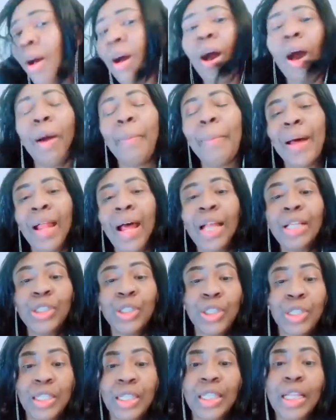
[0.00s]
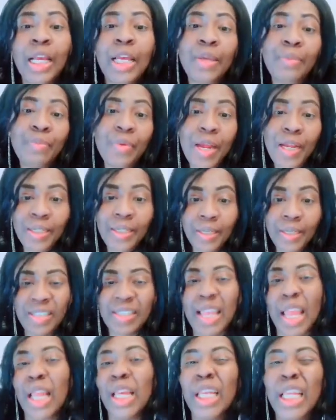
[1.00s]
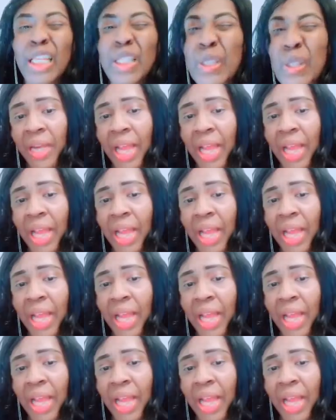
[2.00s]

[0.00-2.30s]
Oh, but I just see that it brightens a little.